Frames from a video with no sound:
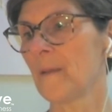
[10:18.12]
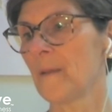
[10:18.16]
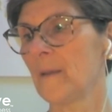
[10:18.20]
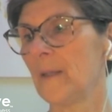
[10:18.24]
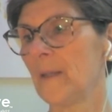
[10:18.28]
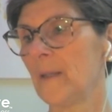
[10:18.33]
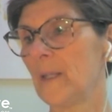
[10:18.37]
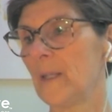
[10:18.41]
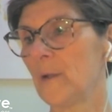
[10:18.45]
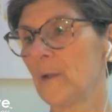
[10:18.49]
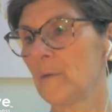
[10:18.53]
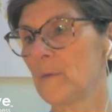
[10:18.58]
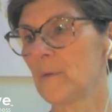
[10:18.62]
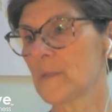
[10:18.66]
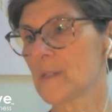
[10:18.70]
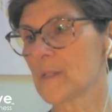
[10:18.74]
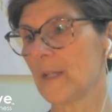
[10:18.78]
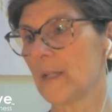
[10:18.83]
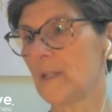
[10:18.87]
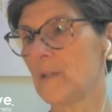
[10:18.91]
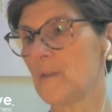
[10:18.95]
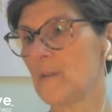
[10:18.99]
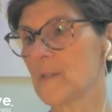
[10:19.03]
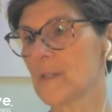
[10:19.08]
it's
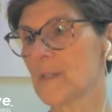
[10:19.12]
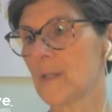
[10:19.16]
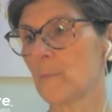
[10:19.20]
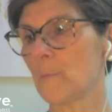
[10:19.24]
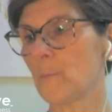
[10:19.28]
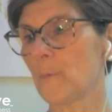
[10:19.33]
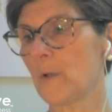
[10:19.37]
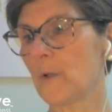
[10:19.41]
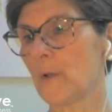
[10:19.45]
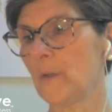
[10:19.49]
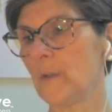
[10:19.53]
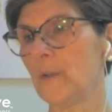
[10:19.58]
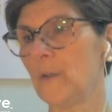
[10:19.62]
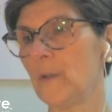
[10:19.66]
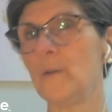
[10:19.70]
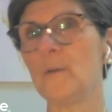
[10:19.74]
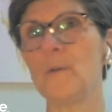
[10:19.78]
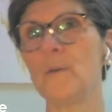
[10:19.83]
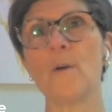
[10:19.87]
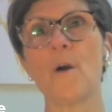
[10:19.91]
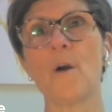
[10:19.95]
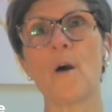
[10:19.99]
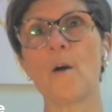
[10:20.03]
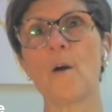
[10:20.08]
like you said, well,
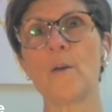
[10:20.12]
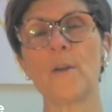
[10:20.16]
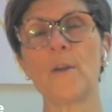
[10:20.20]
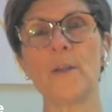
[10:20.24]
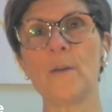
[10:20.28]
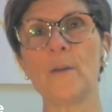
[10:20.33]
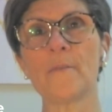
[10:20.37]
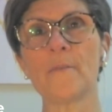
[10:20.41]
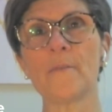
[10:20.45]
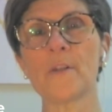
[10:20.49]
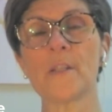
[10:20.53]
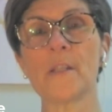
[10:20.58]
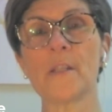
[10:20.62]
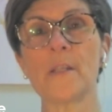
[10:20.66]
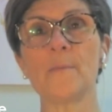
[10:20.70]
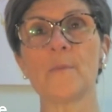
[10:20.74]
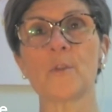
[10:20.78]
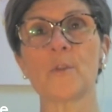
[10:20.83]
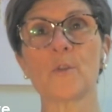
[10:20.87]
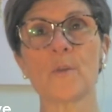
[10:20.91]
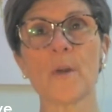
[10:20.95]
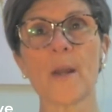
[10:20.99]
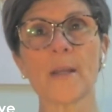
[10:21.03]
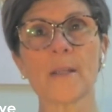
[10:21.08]
you never seem
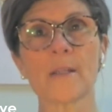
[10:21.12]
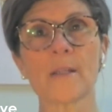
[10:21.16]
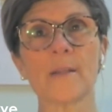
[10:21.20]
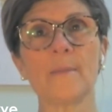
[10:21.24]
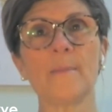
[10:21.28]
stressed.